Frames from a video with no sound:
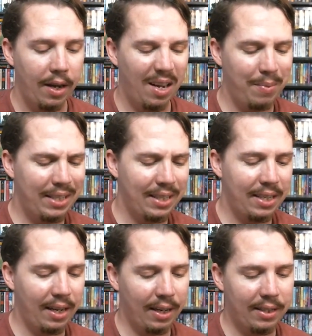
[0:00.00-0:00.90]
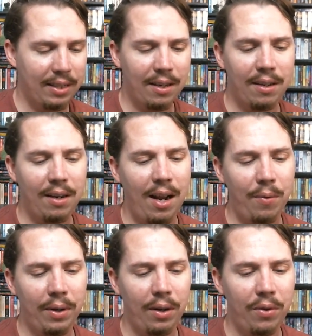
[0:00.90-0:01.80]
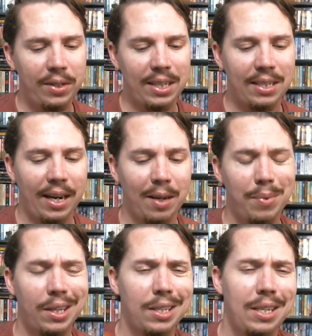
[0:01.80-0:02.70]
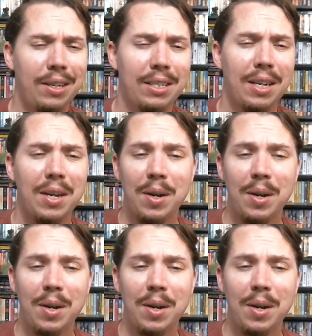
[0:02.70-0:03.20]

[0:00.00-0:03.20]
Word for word: Um, it's a second. It's not really. I don't know if it's the second book in the series,